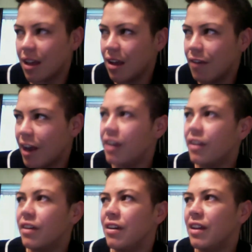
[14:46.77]

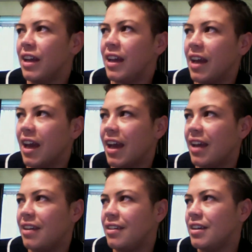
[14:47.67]
regularly
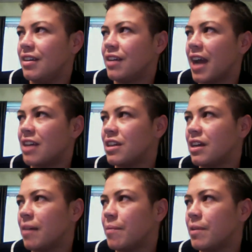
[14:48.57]
and catching
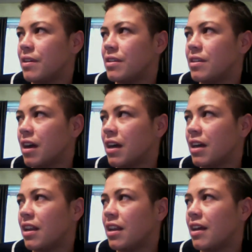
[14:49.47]
up and talking
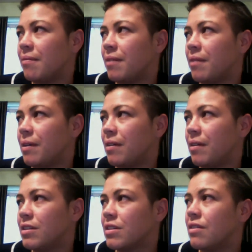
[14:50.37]
to them about
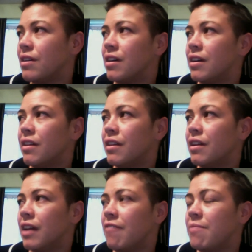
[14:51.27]
what's going on in their
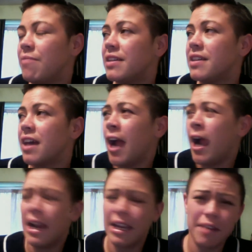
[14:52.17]
life because
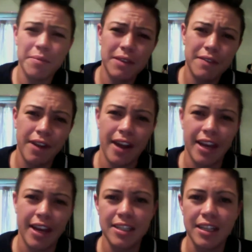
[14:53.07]
it can be very
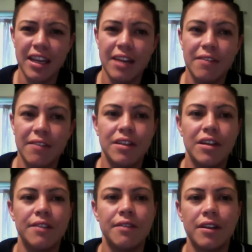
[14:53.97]
isolating when you're
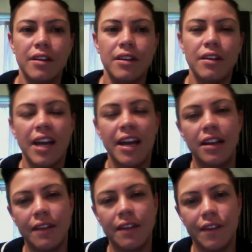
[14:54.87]
on the road. You kind of
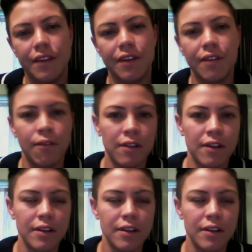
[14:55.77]
live in your own world.